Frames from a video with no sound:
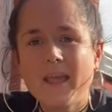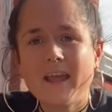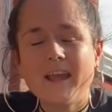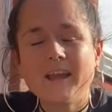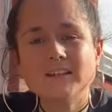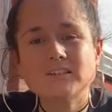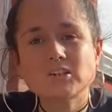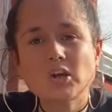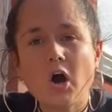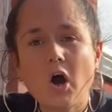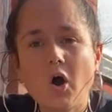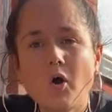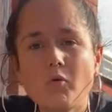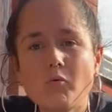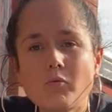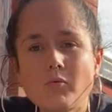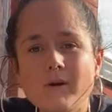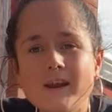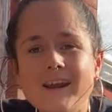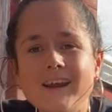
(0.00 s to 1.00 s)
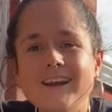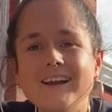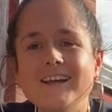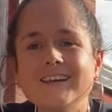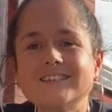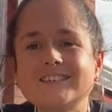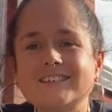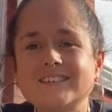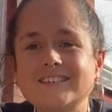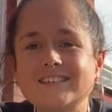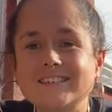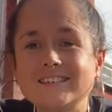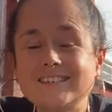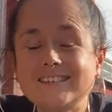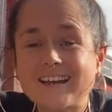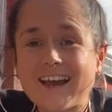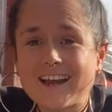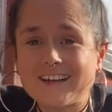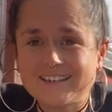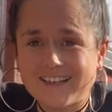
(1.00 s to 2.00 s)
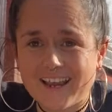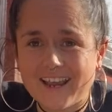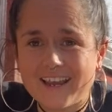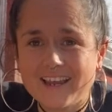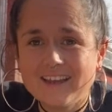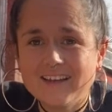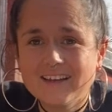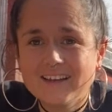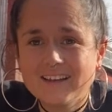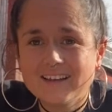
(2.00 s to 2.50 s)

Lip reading: It's got a really steady